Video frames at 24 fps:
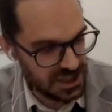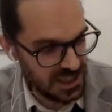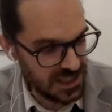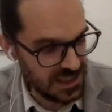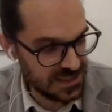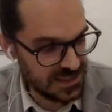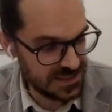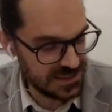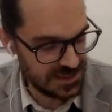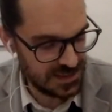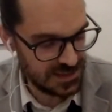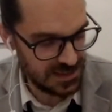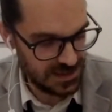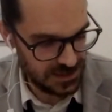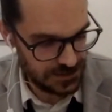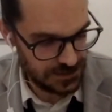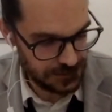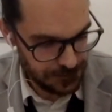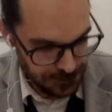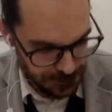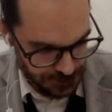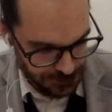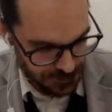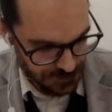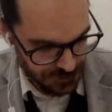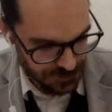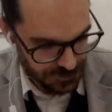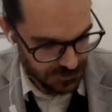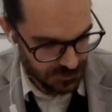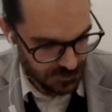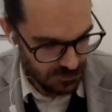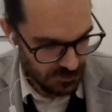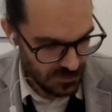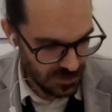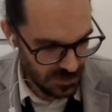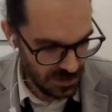she's
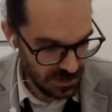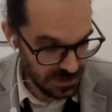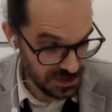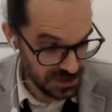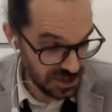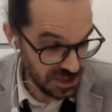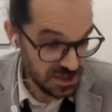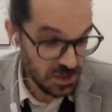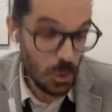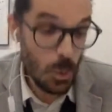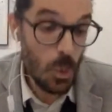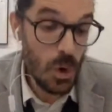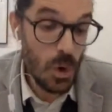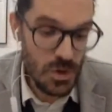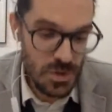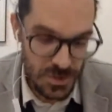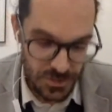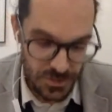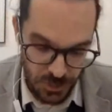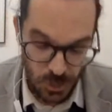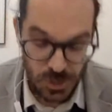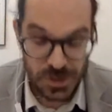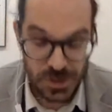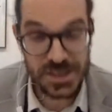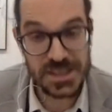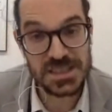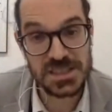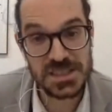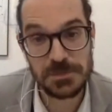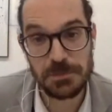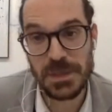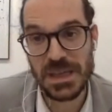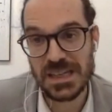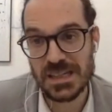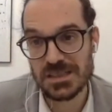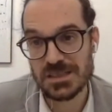a wonderful
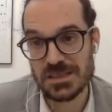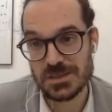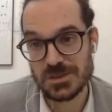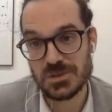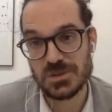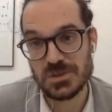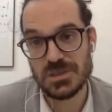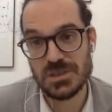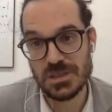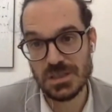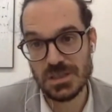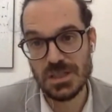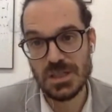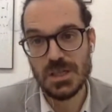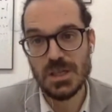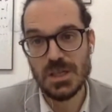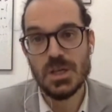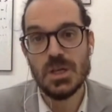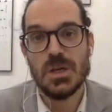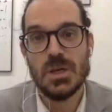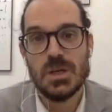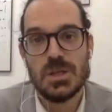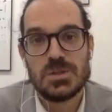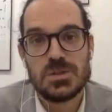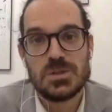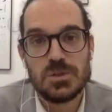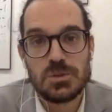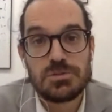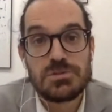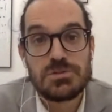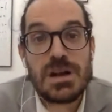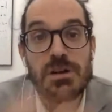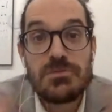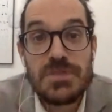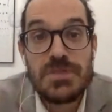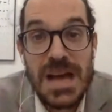key speaker to
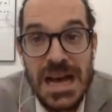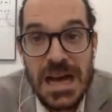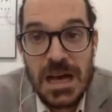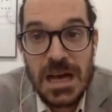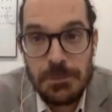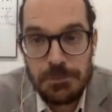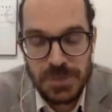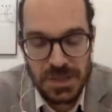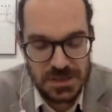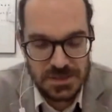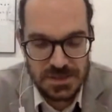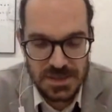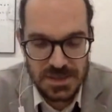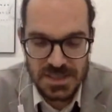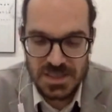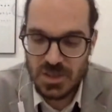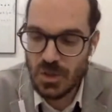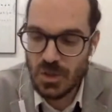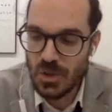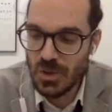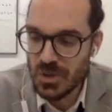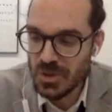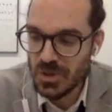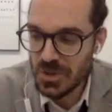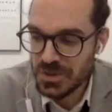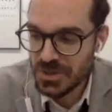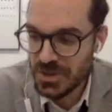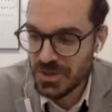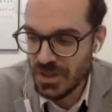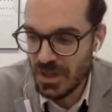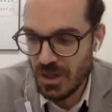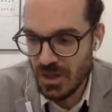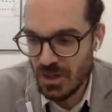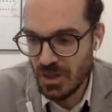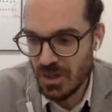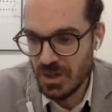round up this
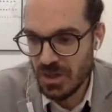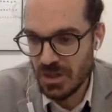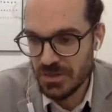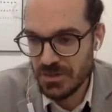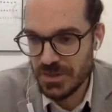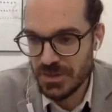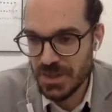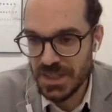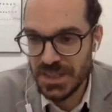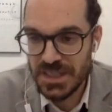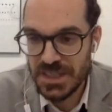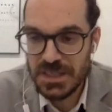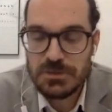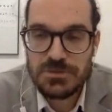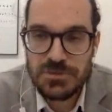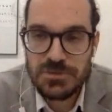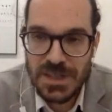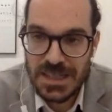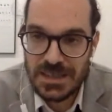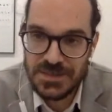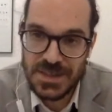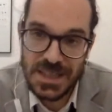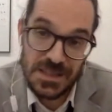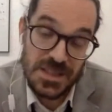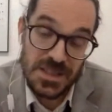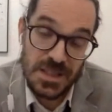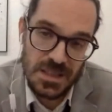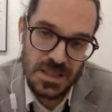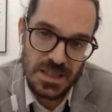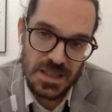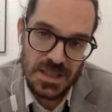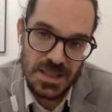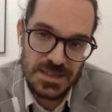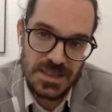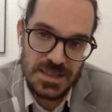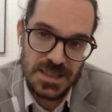course on the new
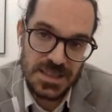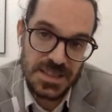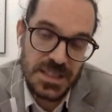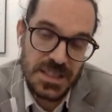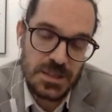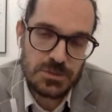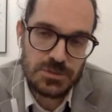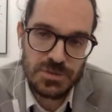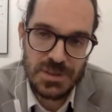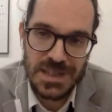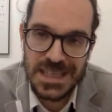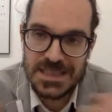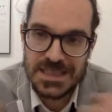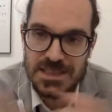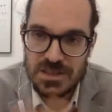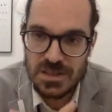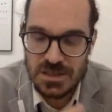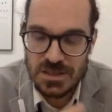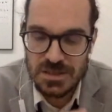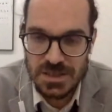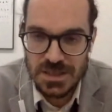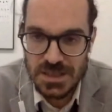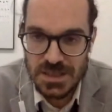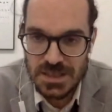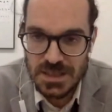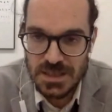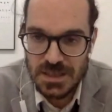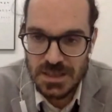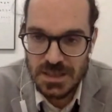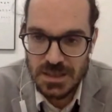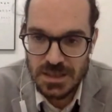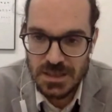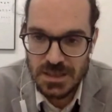trends on